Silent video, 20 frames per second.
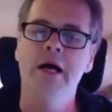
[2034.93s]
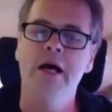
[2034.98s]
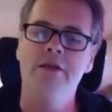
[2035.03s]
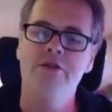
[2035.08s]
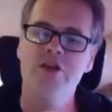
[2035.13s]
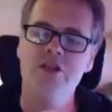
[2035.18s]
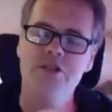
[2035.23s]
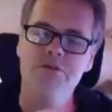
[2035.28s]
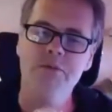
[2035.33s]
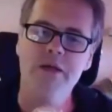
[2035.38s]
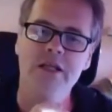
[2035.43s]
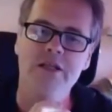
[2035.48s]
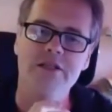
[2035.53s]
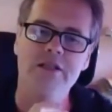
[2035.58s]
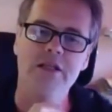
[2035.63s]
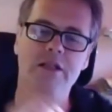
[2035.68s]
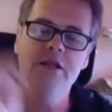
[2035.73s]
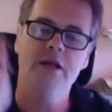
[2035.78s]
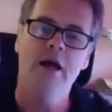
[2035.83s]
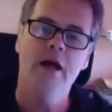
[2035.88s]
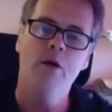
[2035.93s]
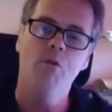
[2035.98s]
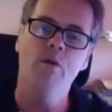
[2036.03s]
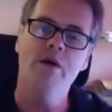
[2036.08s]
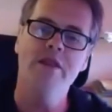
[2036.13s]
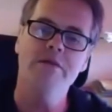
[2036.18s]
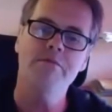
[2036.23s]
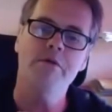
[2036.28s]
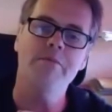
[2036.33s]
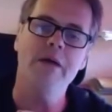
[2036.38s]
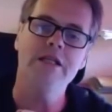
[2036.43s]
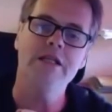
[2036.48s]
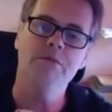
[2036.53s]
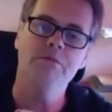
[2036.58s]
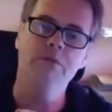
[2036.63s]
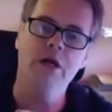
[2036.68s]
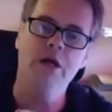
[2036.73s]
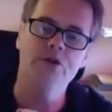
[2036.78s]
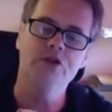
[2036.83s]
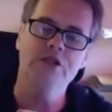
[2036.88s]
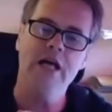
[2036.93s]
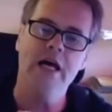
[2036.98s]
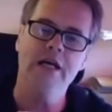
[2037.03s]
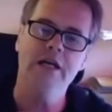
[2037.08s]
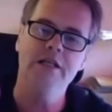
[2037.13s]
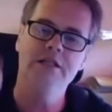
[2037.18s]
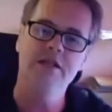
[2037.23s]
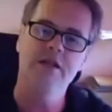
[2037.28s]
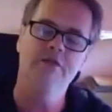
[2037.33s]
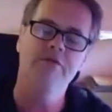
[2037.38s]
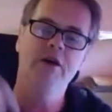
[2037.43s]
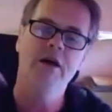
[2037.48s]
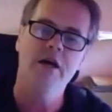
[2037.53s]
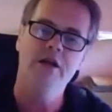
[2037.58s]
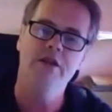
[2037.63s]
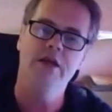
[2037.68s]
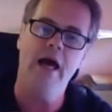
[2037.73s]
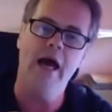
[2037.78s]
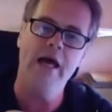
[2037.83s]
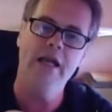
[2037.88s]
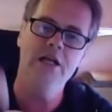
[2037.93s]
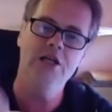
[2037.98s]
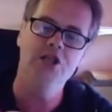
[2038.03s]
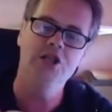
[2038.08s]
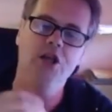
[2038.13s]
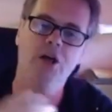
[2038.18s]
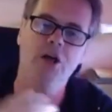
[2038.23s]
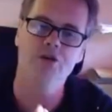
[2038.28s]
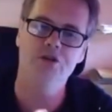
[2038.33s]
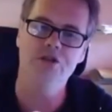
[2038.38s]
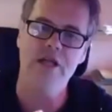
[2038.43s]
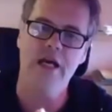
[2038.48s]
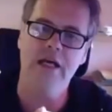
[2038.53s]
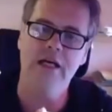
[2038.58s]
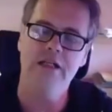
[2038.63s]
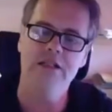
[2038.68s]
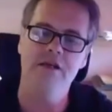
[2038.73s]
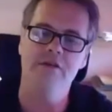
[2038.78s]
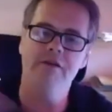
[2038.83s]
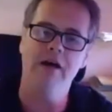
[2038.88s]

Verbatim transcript: this means that when the momentum goes negative, the energy goes negative.